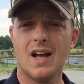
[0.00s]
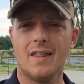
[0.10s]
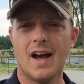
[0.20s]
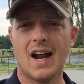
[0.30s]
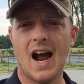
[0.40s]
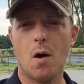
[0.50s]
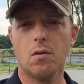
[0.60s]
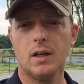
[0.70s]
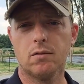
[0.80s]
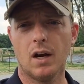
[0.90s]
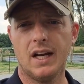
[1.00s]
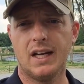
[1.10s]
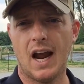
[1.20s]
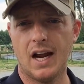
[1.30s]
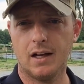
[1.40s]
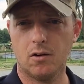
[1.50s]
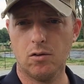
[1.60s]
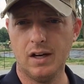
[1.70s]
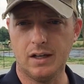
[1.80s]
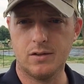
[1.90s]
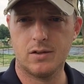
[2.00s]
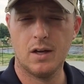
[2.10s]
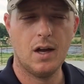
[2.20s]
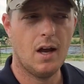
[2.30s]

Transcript: that hourly rate can increase.